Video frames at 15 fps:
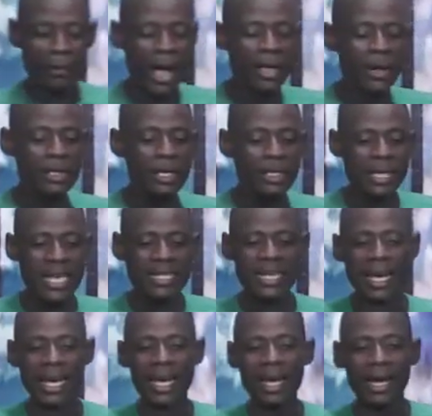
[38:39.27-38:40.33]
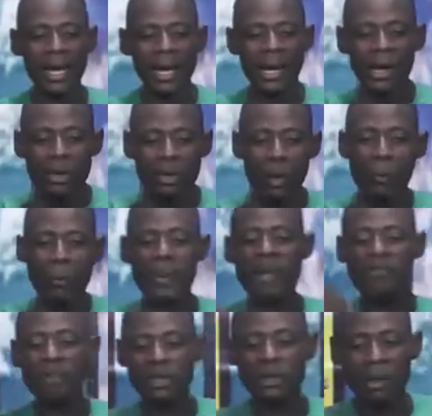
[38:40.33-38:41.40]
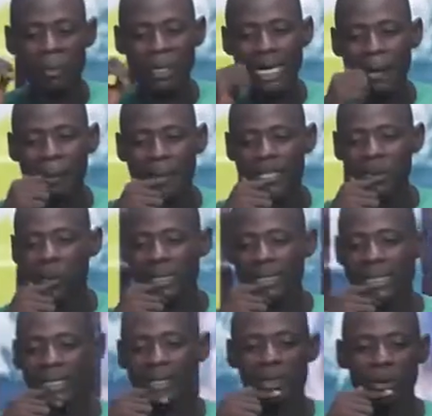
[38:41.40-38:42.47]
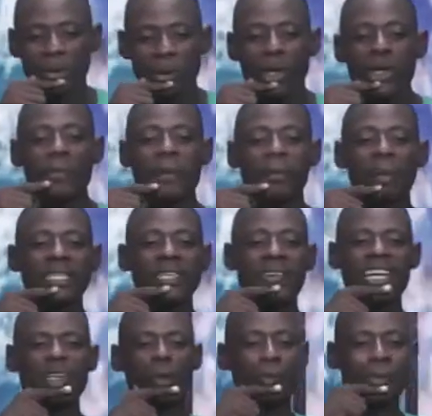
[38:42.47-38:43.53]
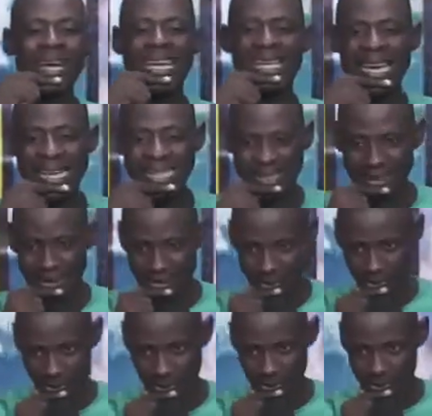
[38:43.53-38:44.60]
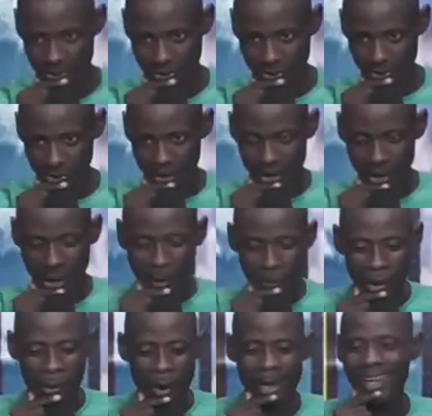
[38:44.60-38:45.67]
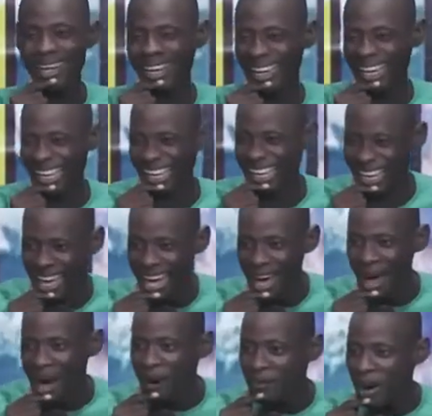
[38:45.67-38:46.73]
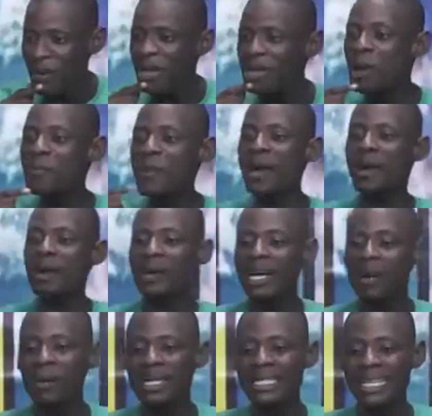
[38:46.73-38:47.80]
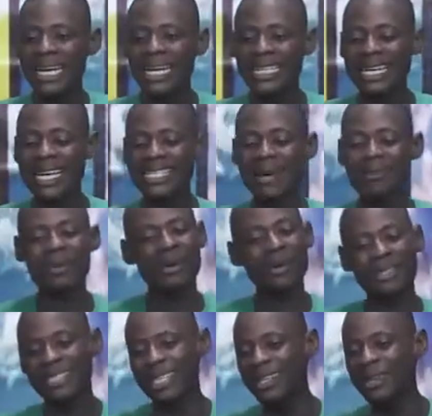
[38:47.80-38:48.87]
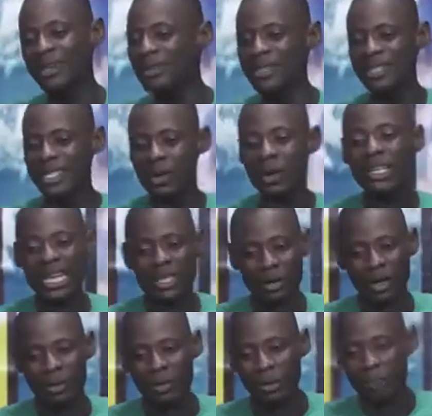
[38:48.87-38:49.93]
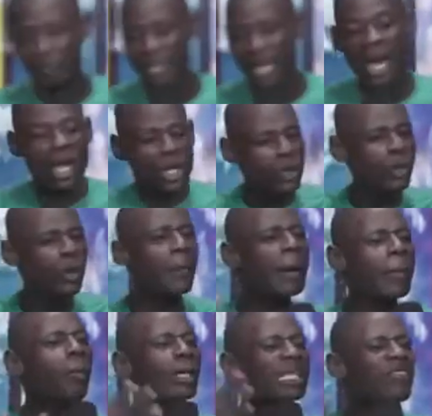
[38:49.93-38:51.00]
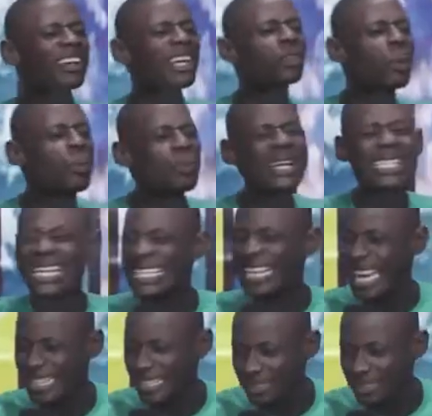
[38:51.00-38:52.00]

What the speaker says: let's say you pray for somebody and the person was healed, you know you'd be motivated to pray again. But when but when you pray, nobody was here. They said, yes, no. He said, no, you see, God has called me to preach. You will not be motivated to preach again.